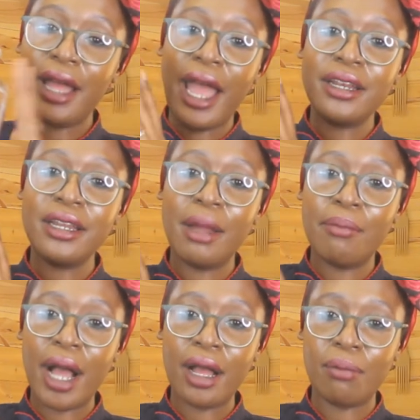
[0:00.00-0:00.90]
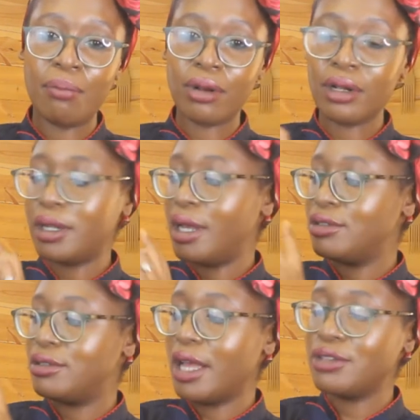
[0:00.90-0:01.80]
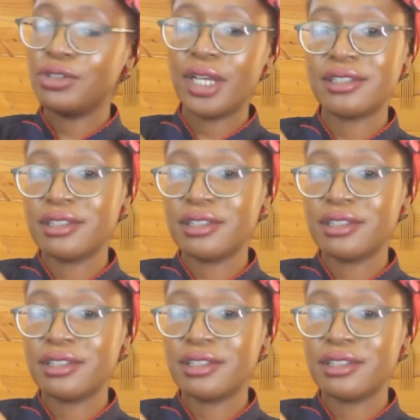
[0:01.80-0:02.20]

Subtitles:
I need a backup bottle. As you can